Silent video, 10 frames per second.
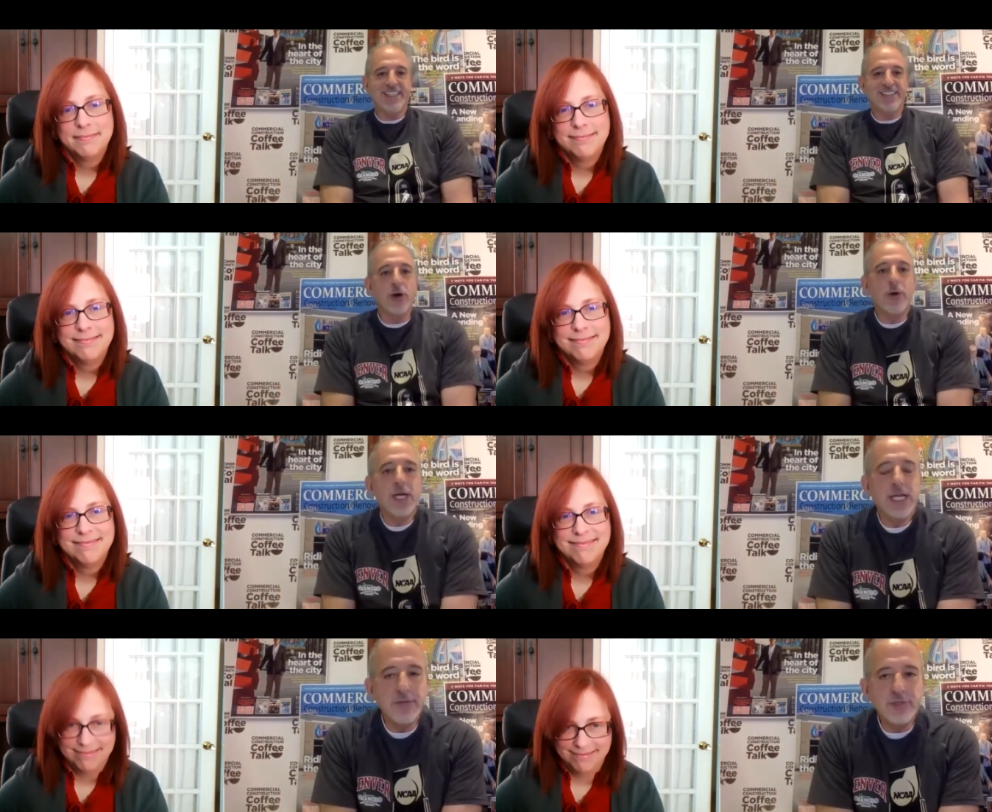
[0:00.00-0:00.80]
Speaker 1: So
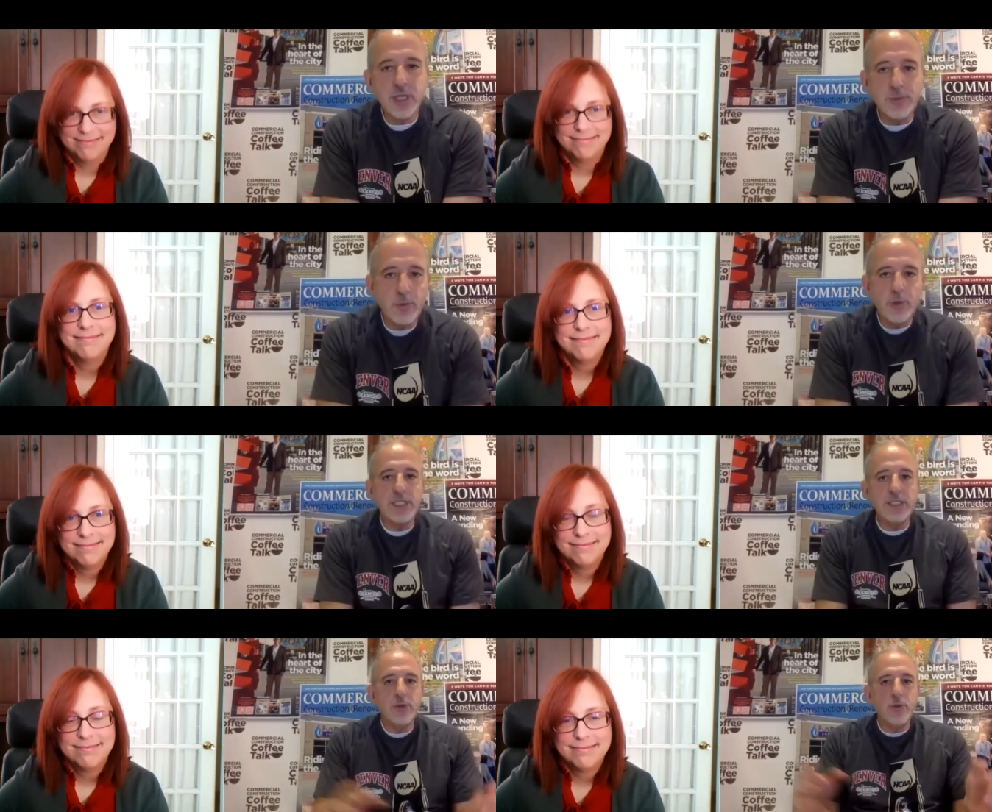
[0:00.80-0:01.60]
if someone
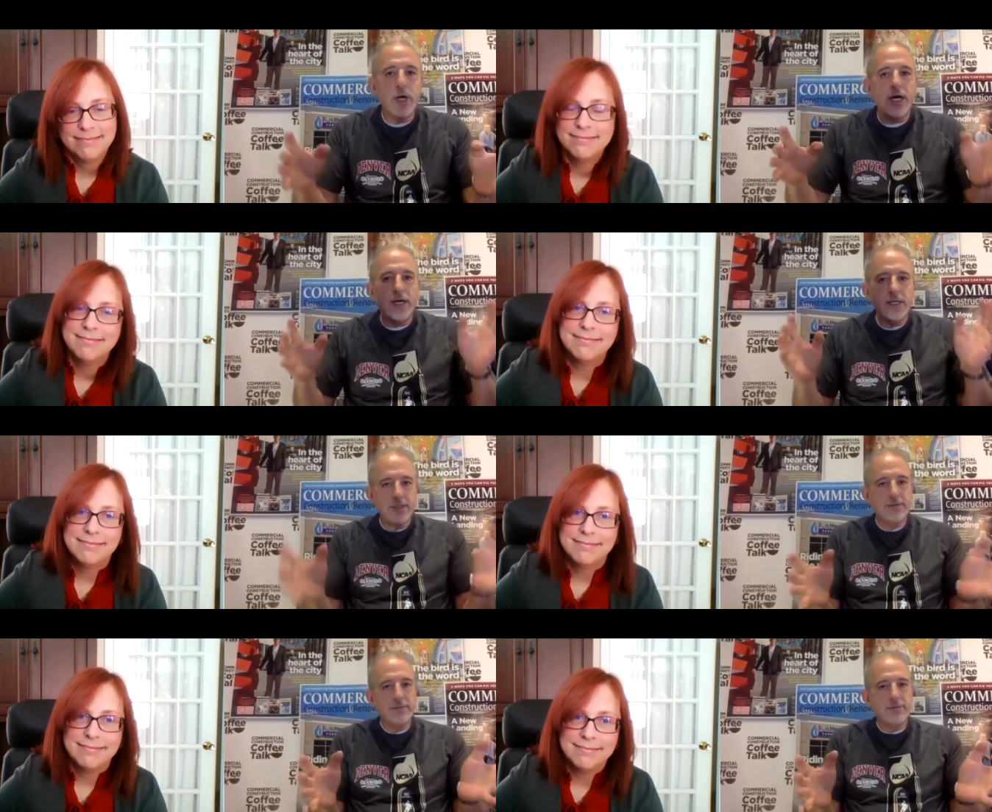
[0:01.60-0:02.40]
wanted to uh,
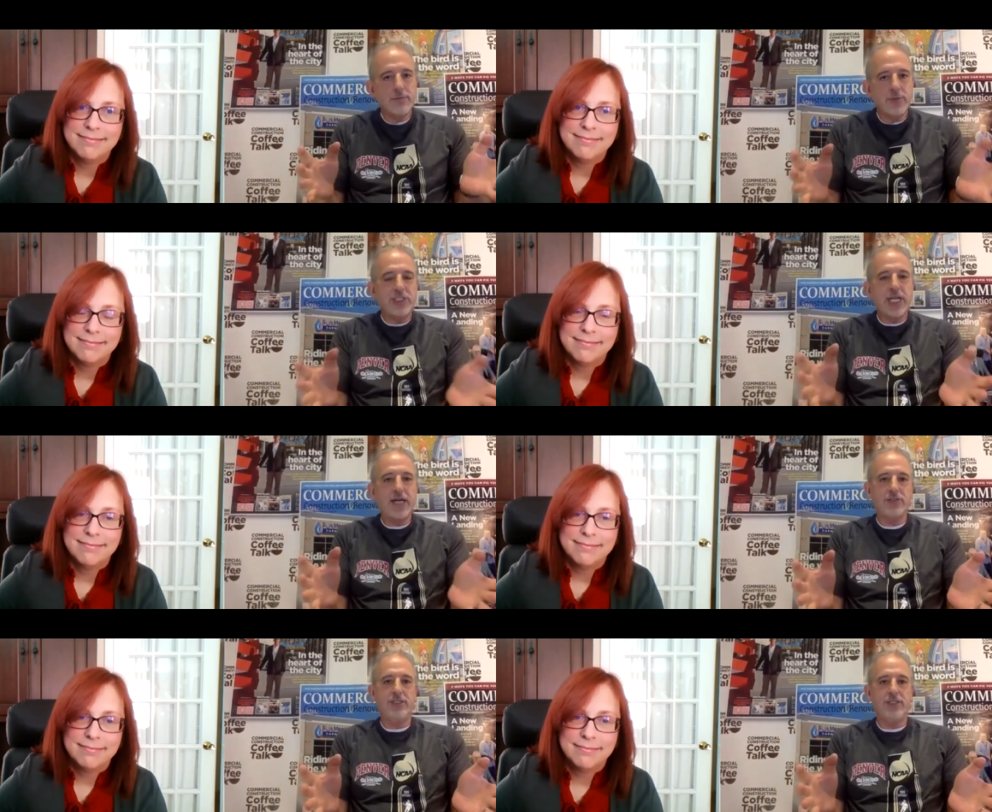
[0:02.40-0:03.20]
reach
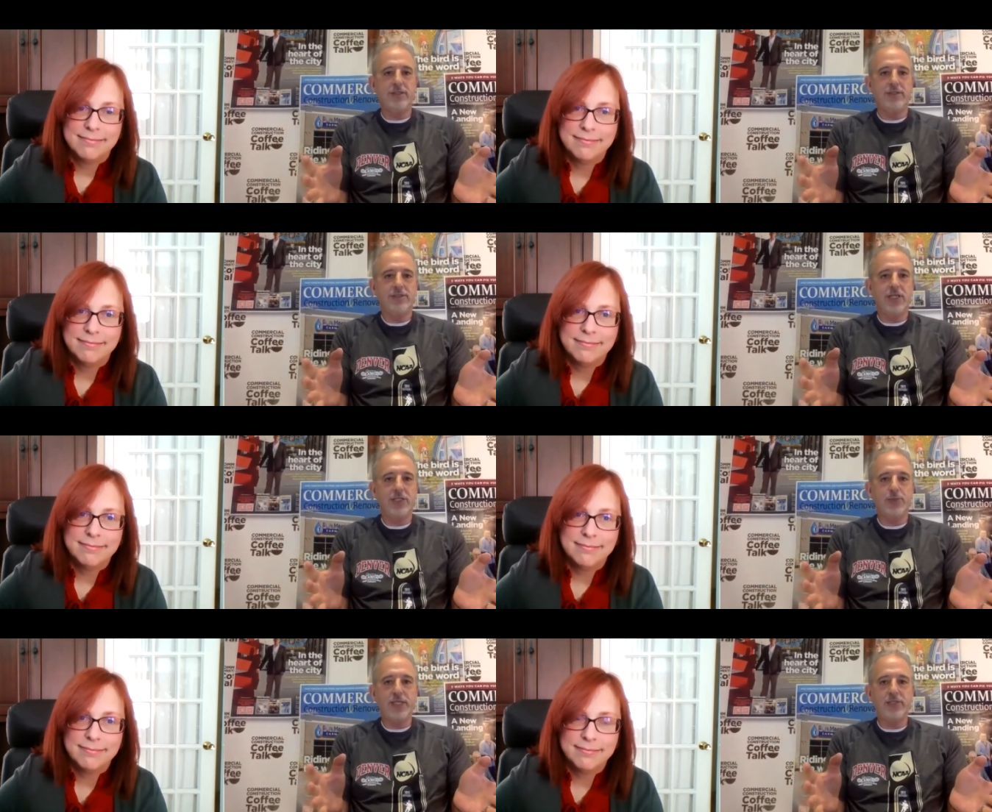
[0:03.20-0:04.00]
out to you and
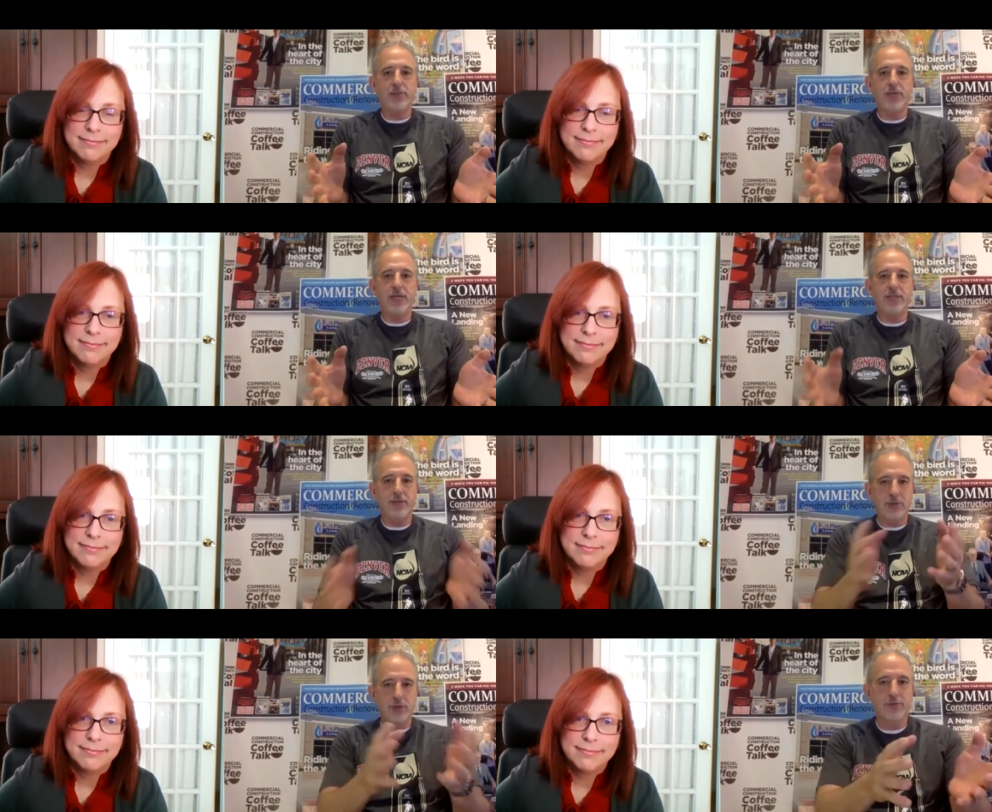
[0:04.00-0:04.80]
touch base about
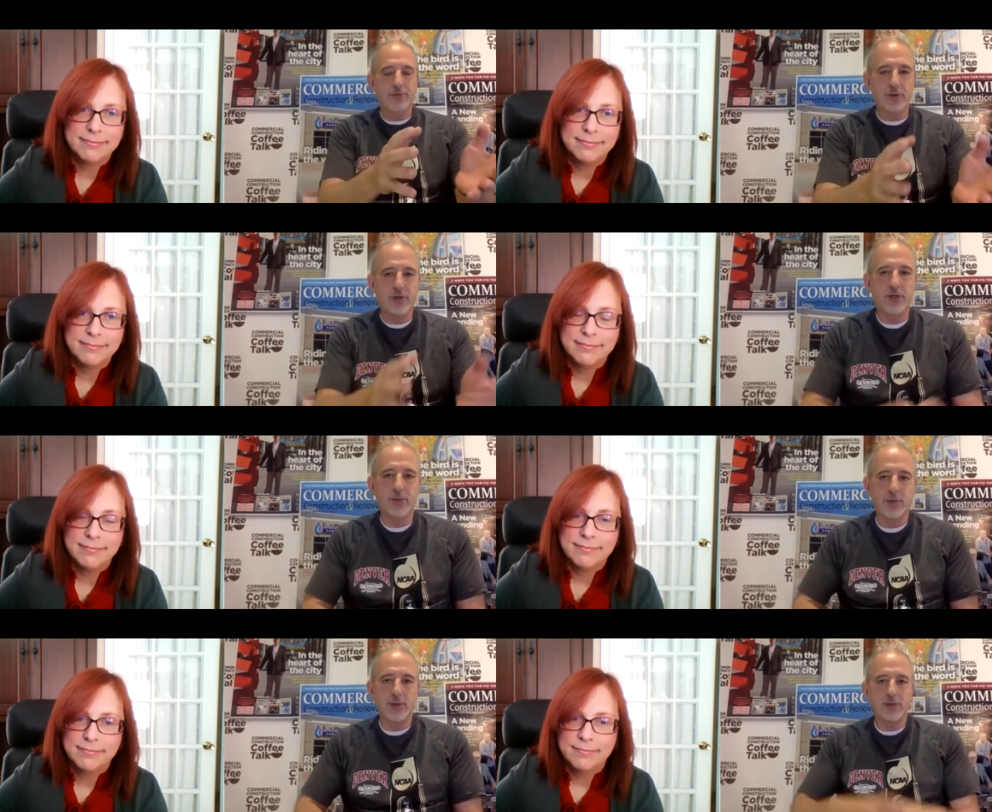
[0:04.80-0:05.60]
you know your
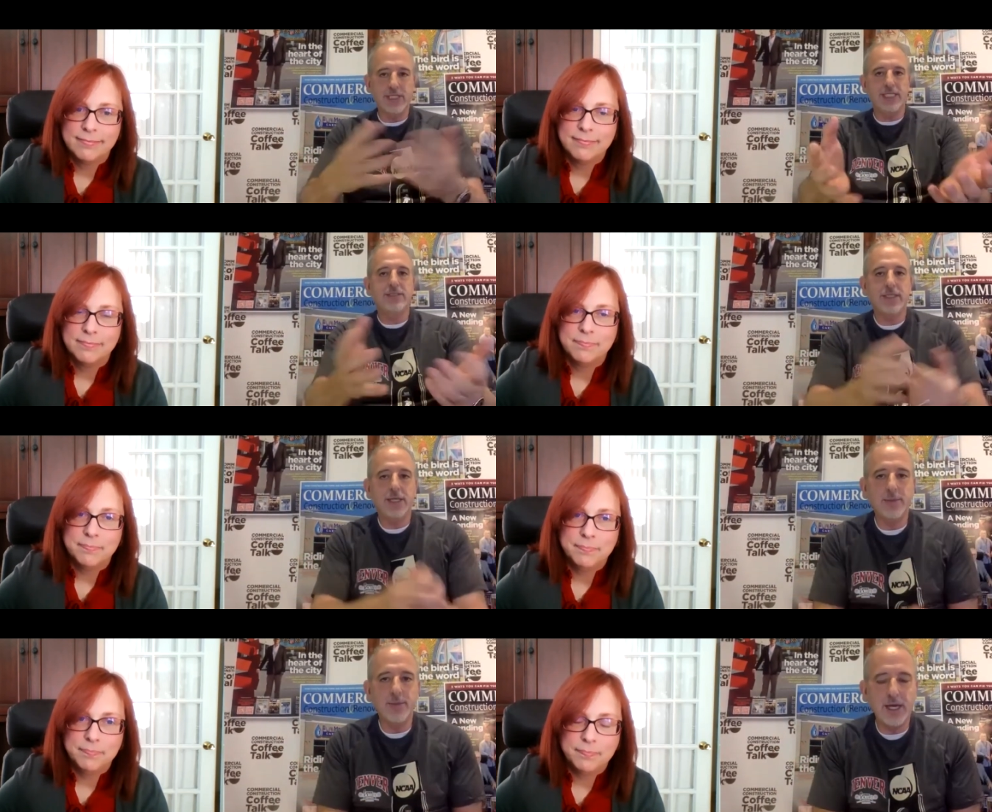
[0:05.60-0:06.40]
firm or the
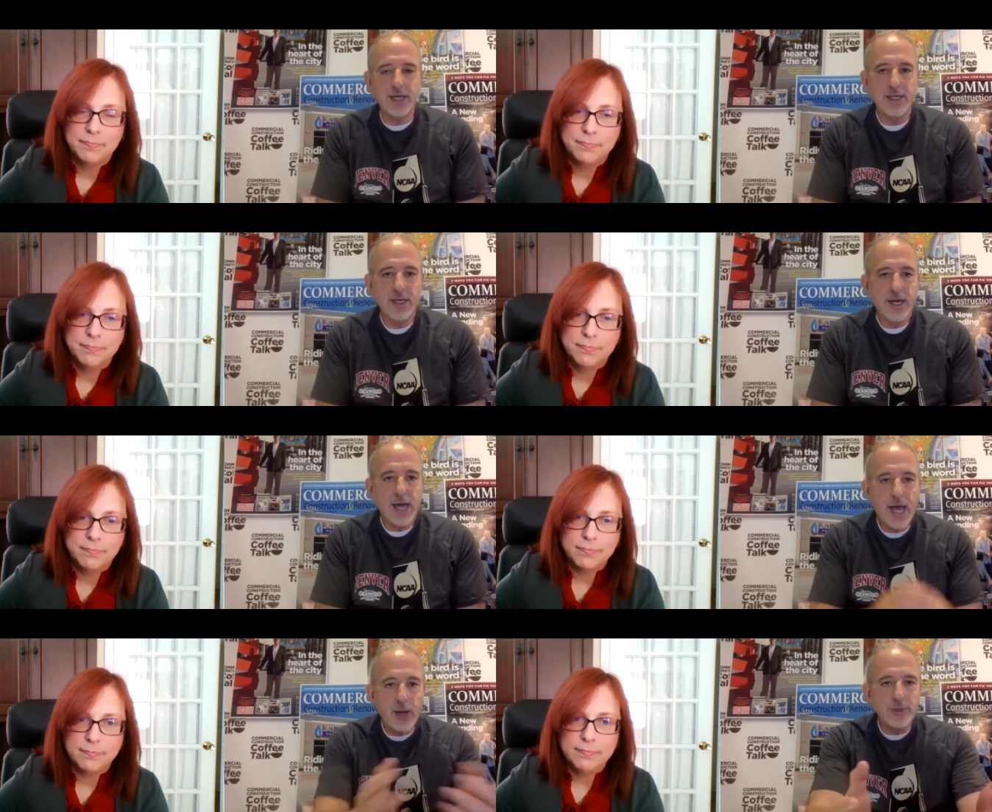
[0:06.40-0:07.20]
NTMA,
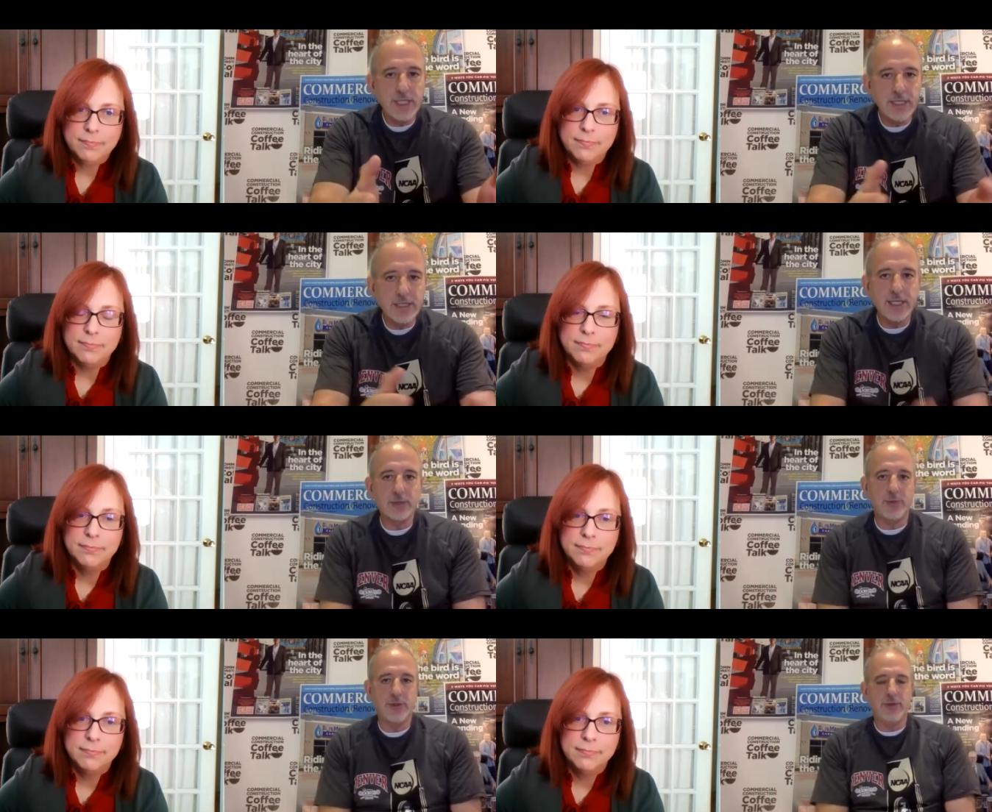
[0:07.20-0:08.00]
how would they
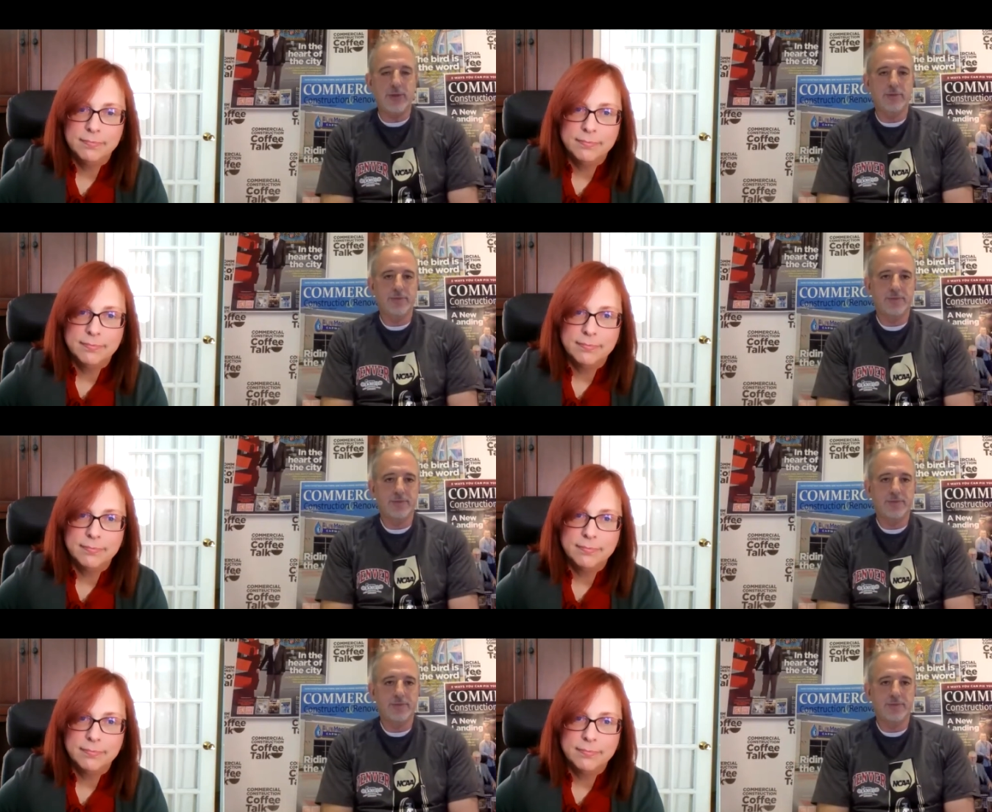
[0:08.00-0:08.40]
connect with you?